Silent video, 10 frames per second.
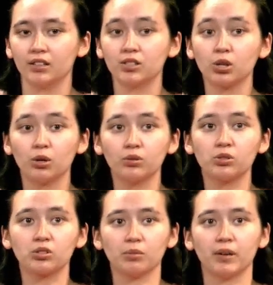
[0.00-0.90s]
This
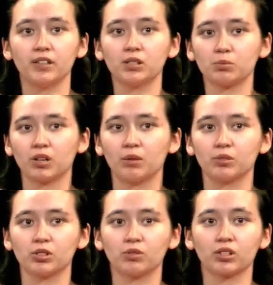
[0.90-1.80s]
holds tremendous
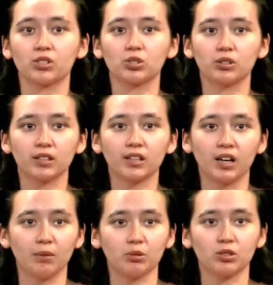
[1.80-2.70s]
promise for controlling
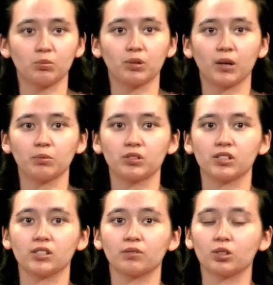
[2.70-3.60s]
the optical
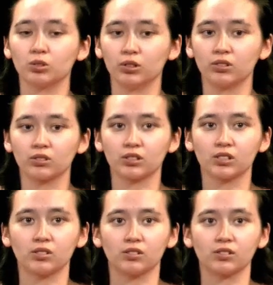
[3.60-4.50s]
properties of colloidal
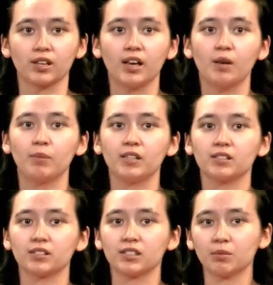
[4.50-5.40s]
crystals
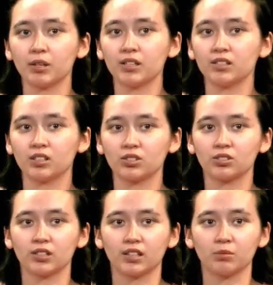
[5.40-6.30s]
based on
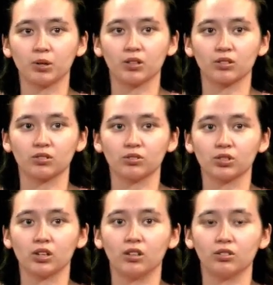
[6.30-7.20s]
semiconductor
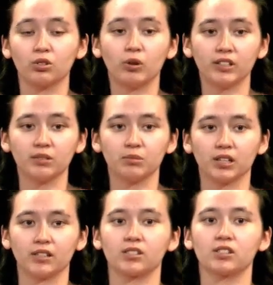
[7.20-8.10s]
nanoparticles called quantum
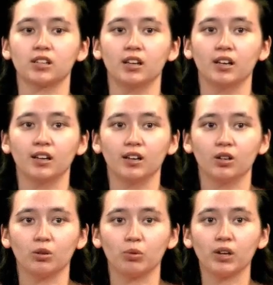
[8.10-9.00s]
dots.
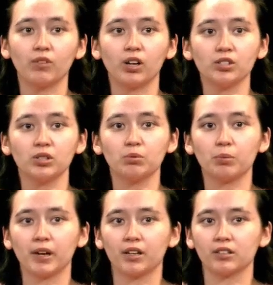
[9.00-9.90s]
We have also
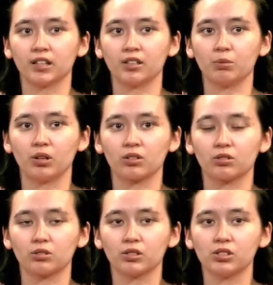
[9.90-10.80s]
prepared
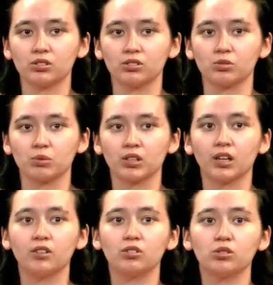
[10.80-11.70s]
nanoparticle crystals
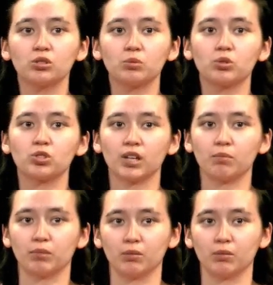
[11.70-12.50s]
with unusual shape